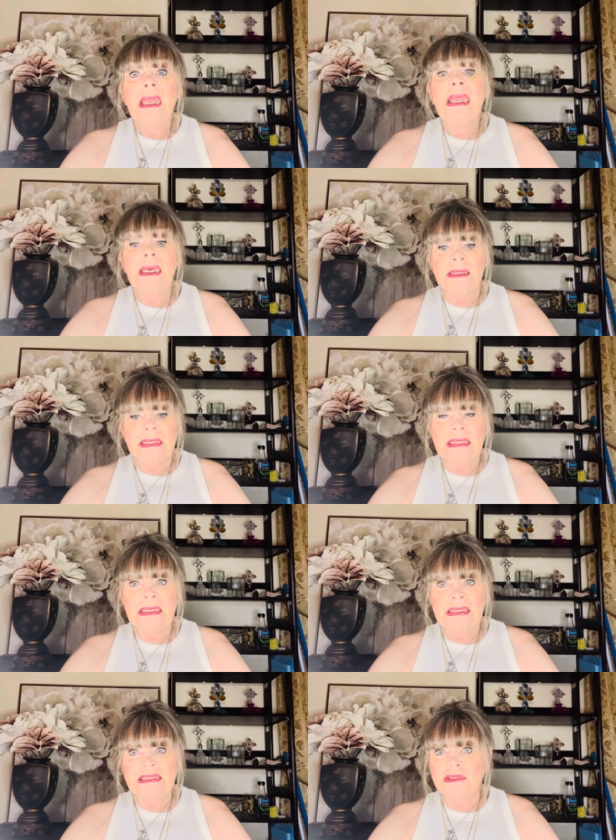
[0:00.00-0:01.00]
And
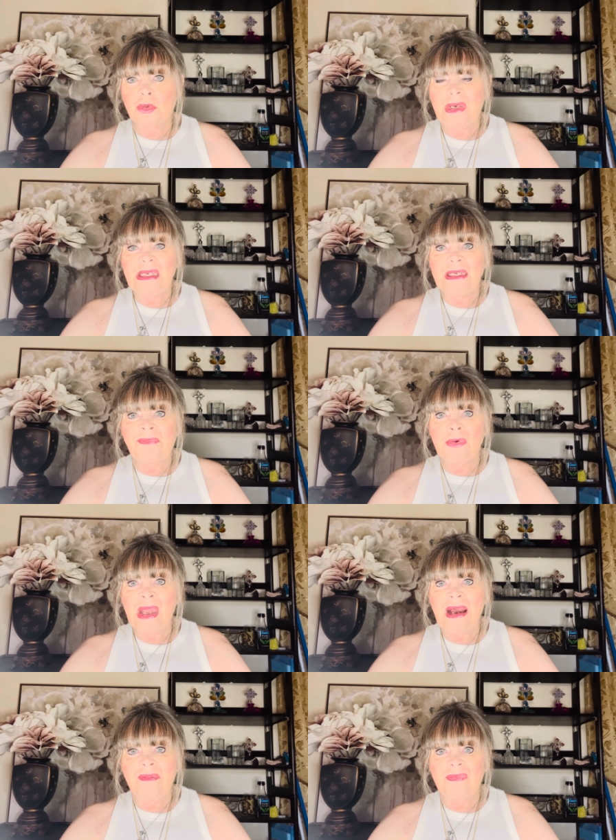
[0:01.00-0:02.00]
again, it's great if you
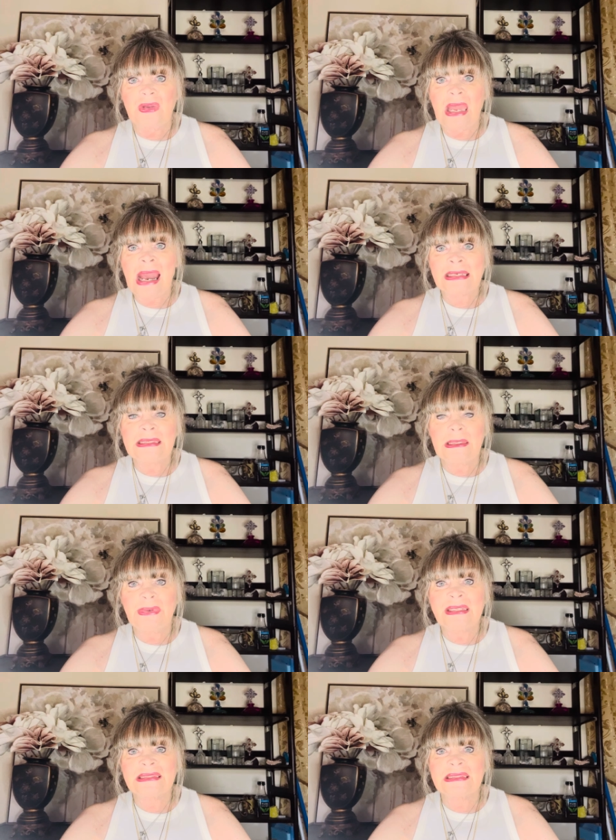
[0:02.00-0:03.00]
have acne
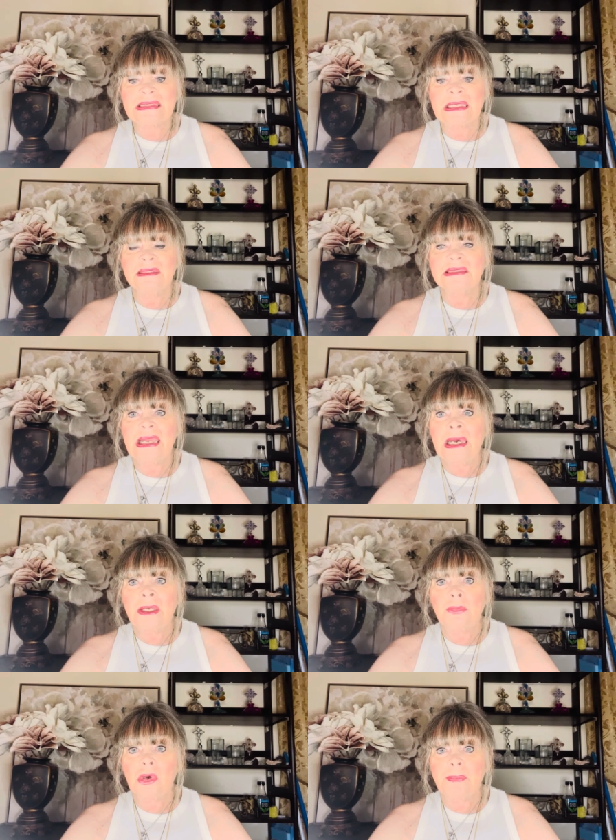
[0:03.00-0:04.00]
because it kills the
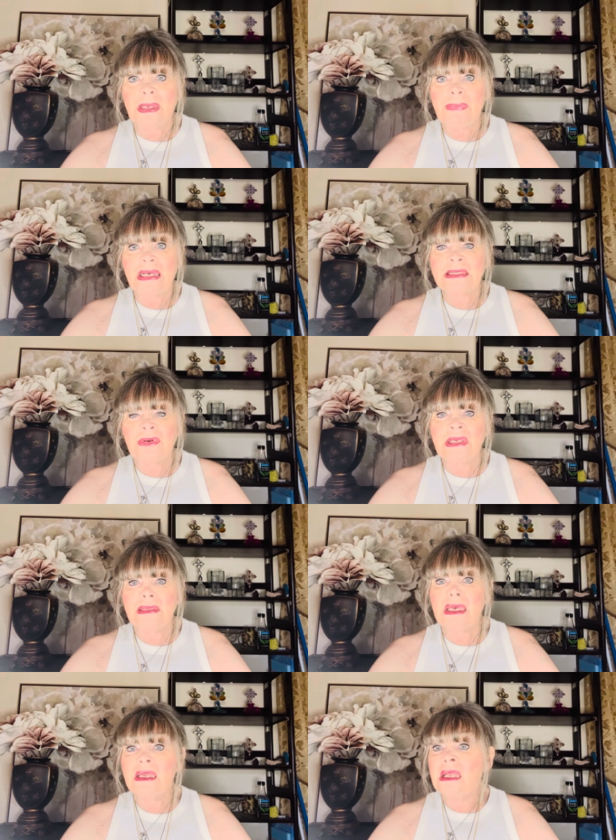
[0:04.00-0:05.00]
anaerobic bacteria
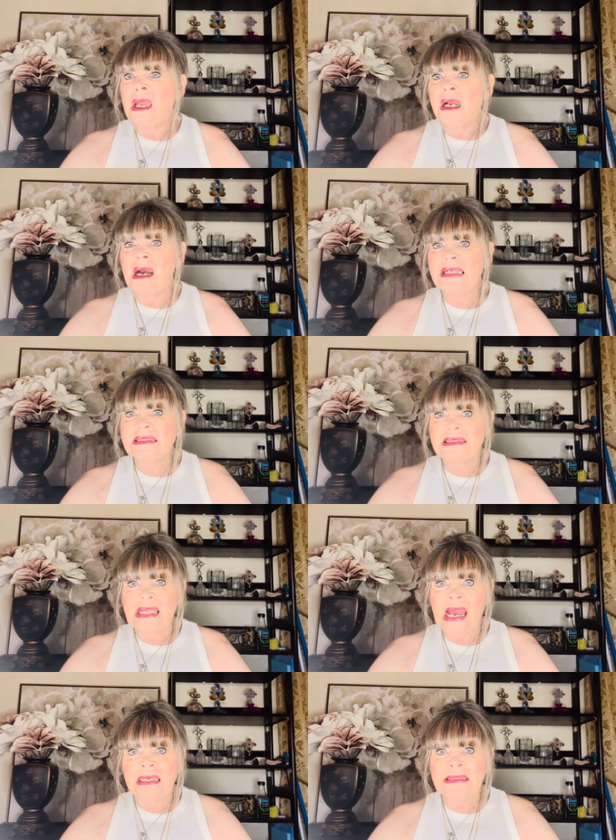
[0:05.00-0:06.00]
that causes
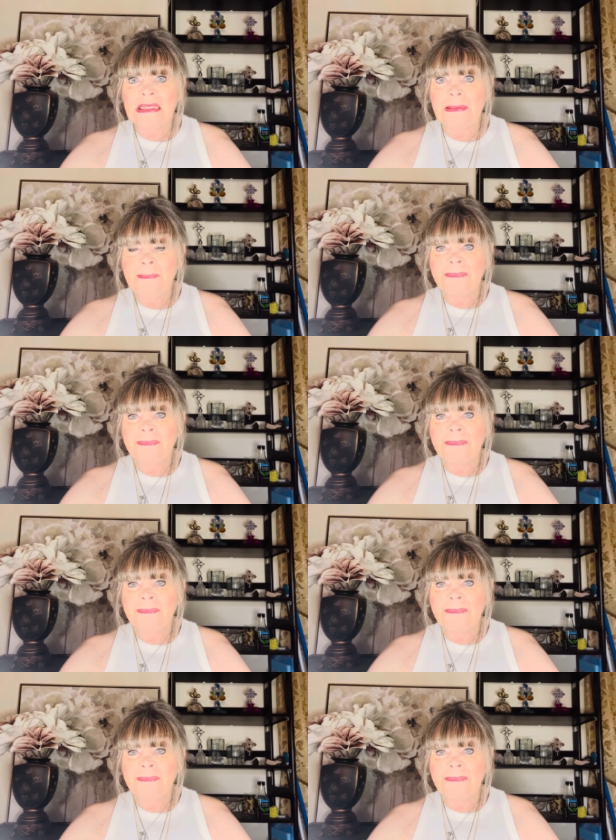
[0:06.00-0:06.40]
acne